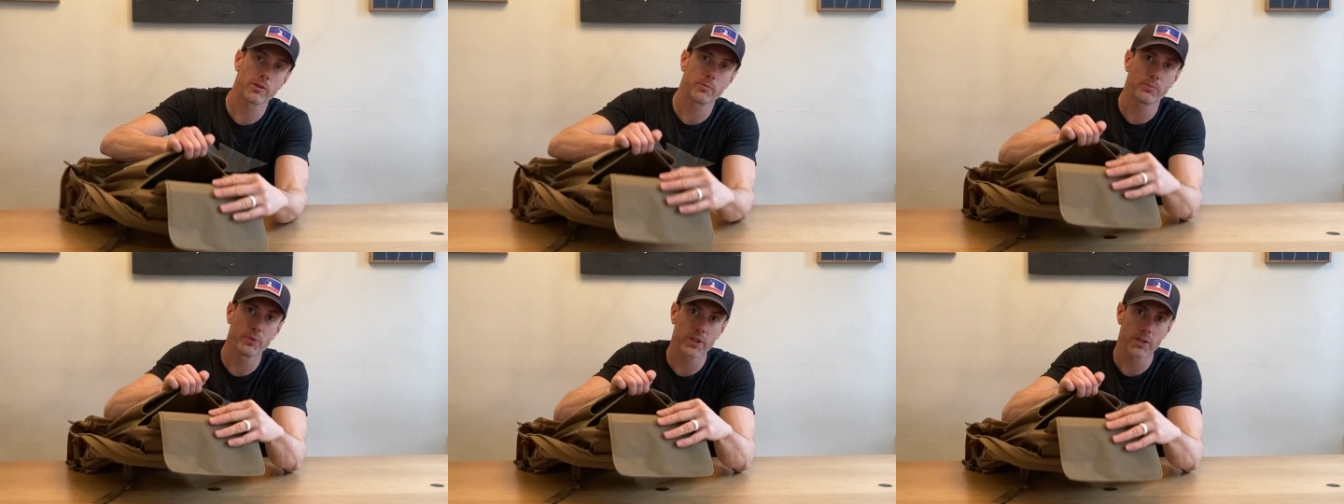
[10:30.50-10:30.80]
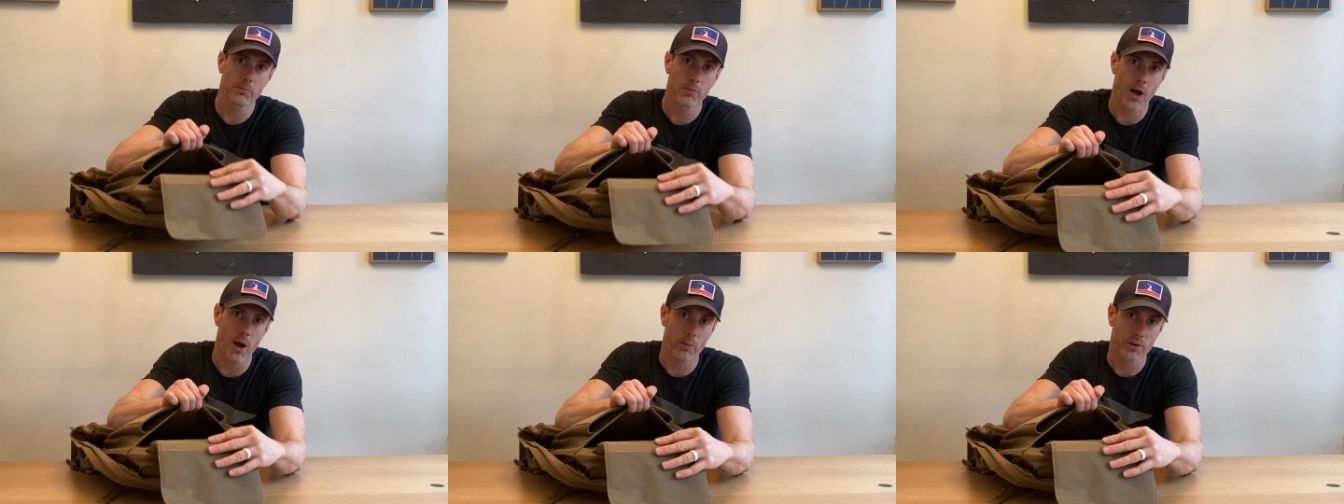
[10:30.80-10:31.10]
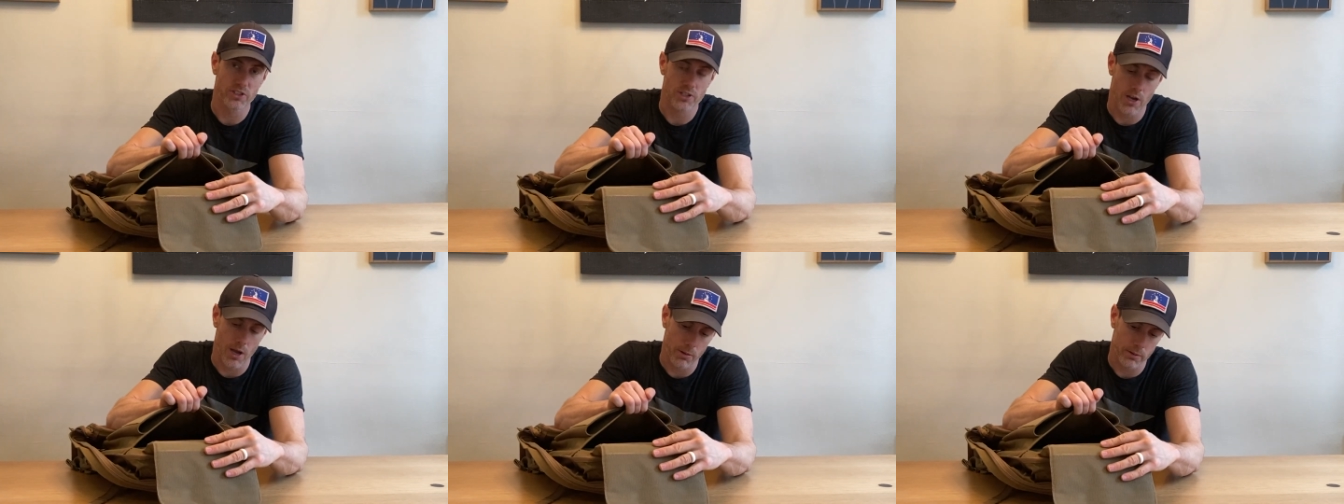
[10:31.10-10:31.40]
big Mama
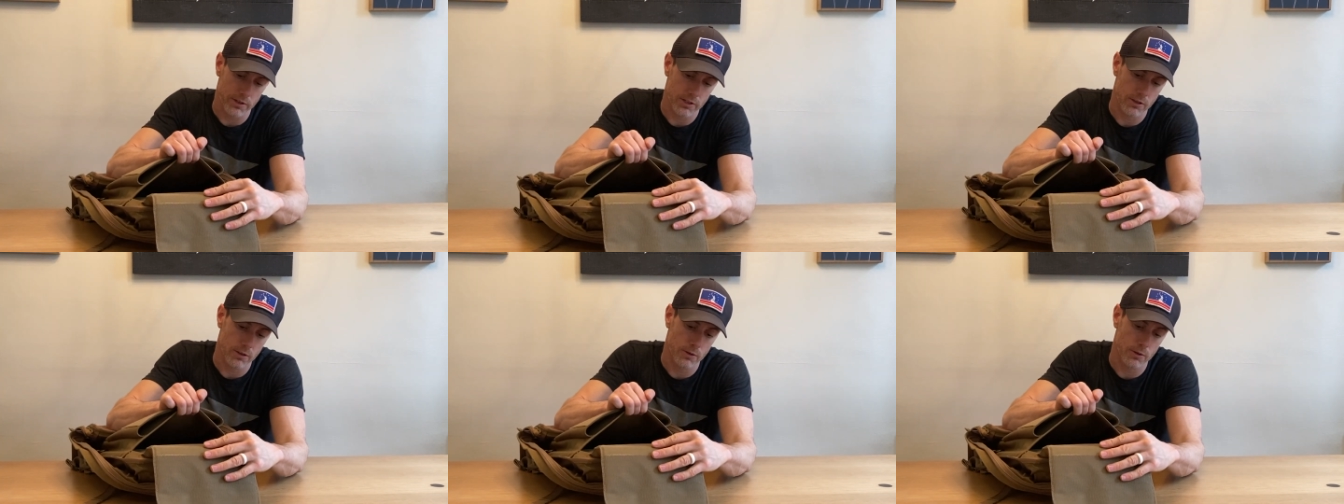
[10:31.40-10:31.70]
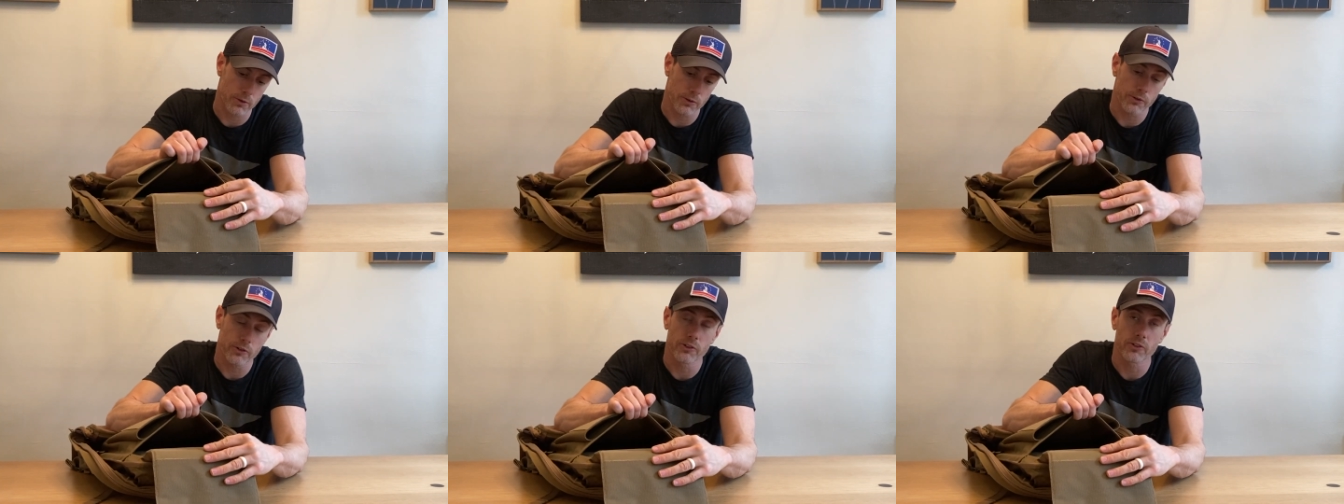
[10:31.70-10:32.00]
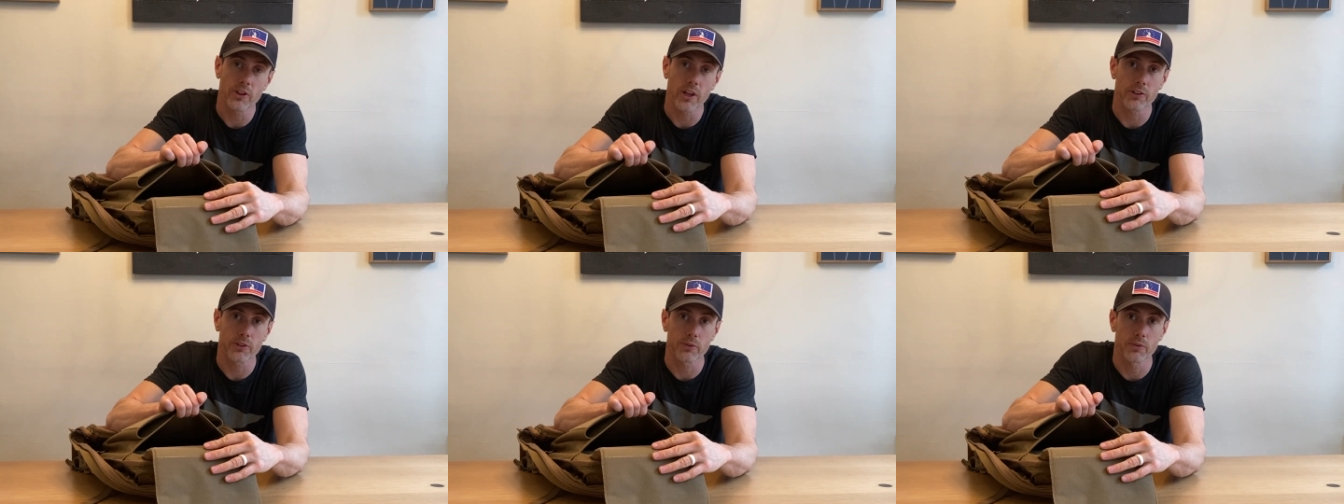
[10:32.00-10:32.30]
Jama goes.
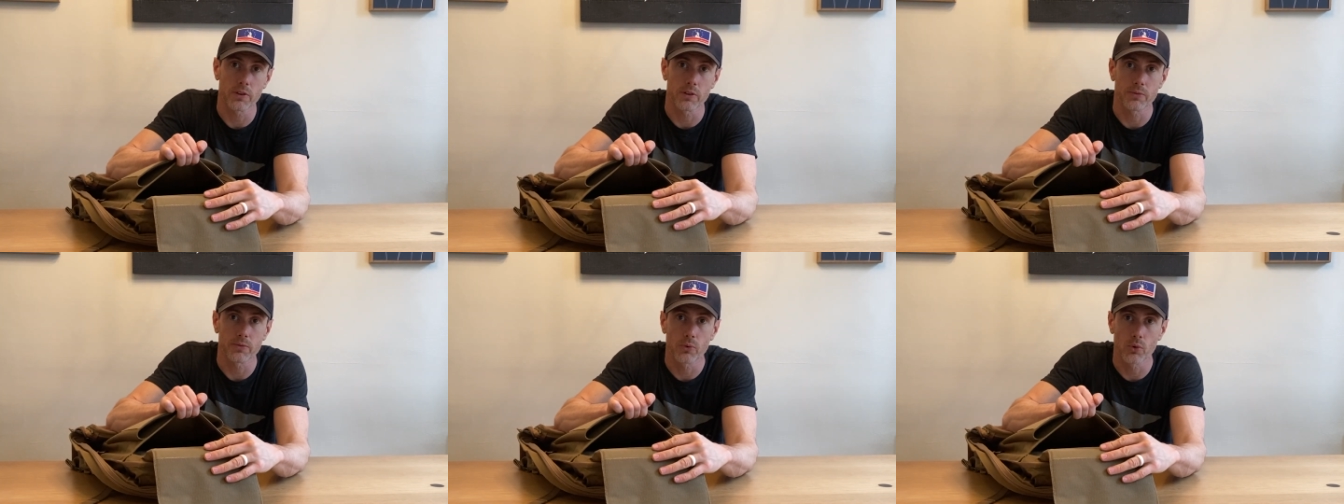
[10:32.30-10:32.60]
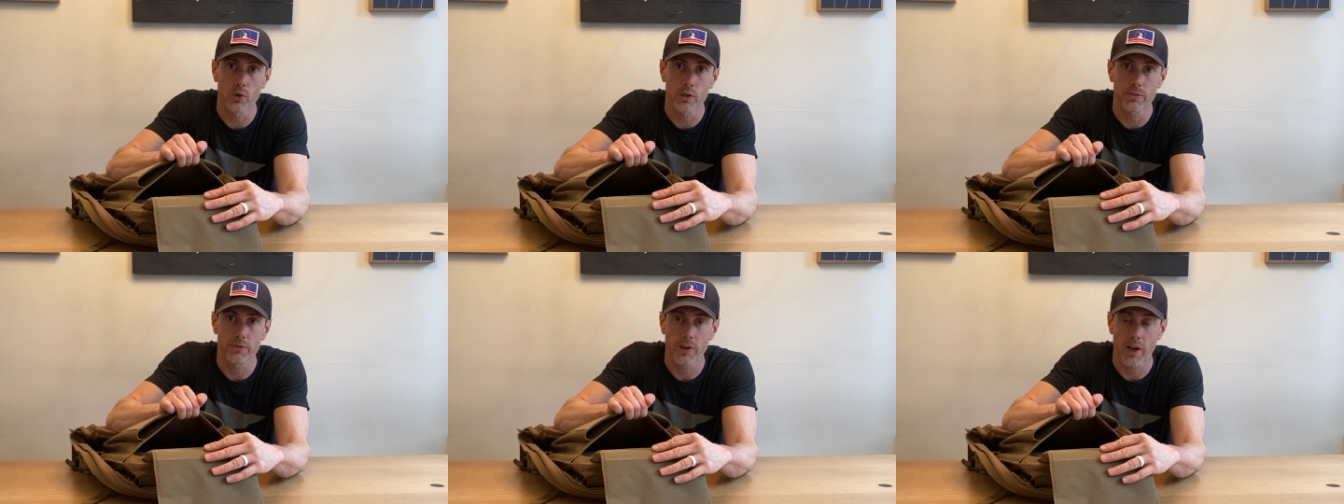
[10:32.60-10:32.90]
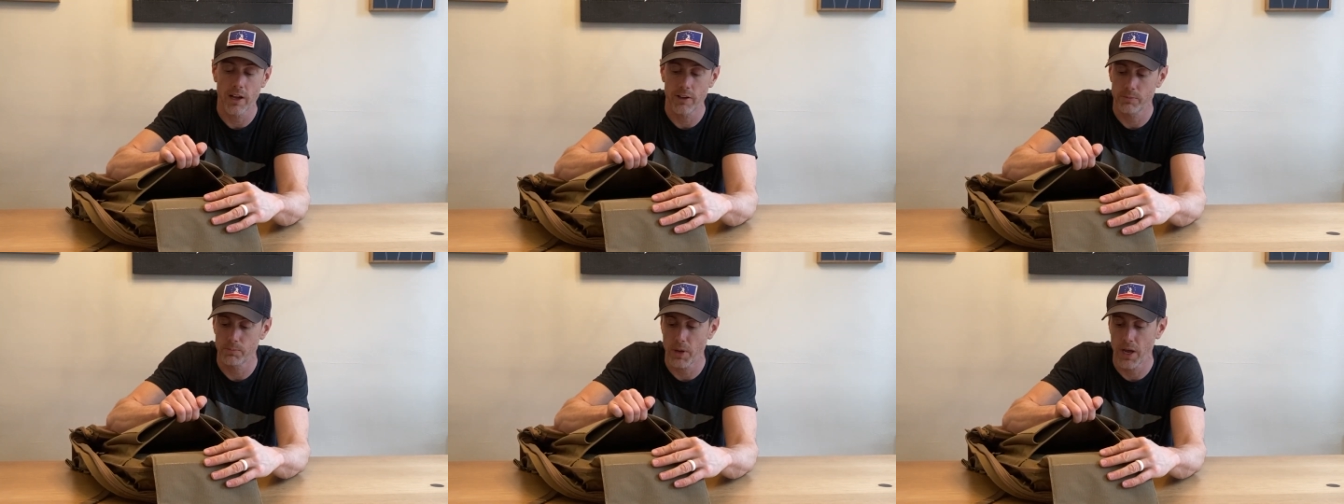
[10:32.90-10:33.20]
That's for the
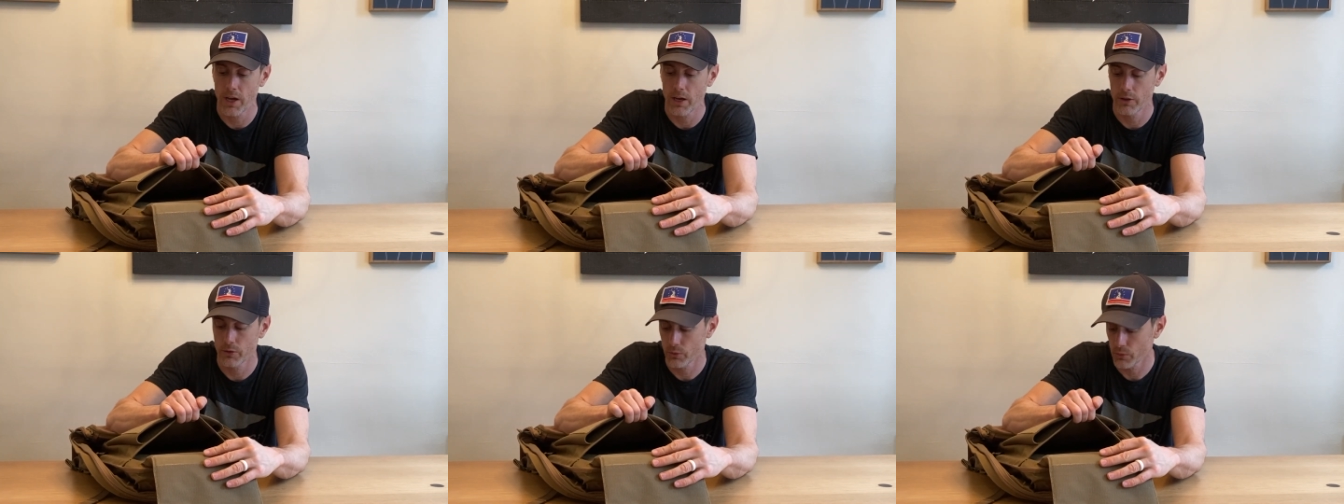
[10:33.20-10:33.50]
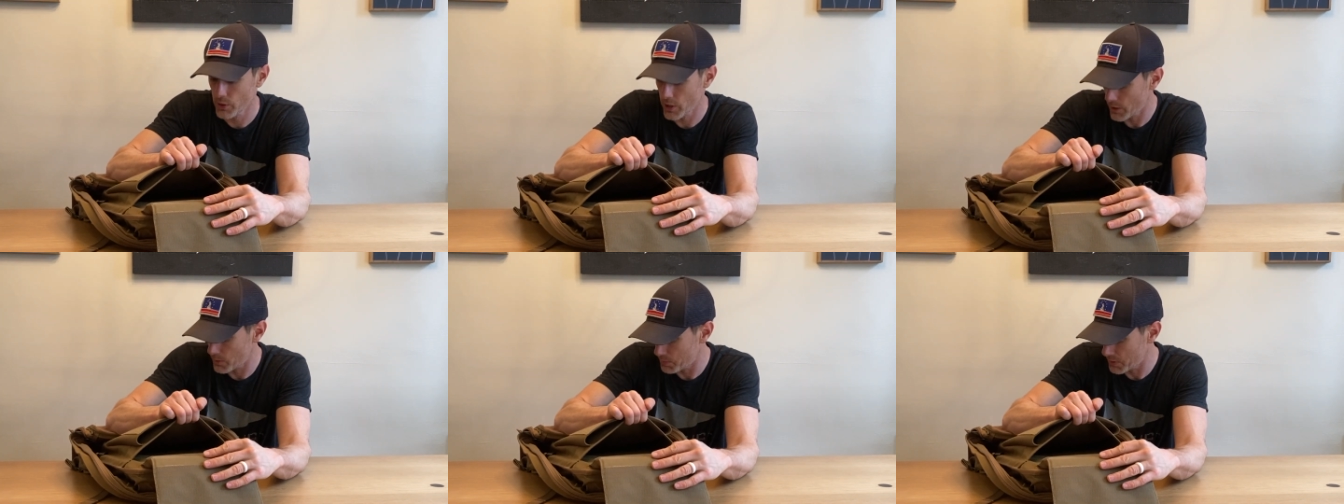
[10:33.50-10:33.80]
45-pound ruck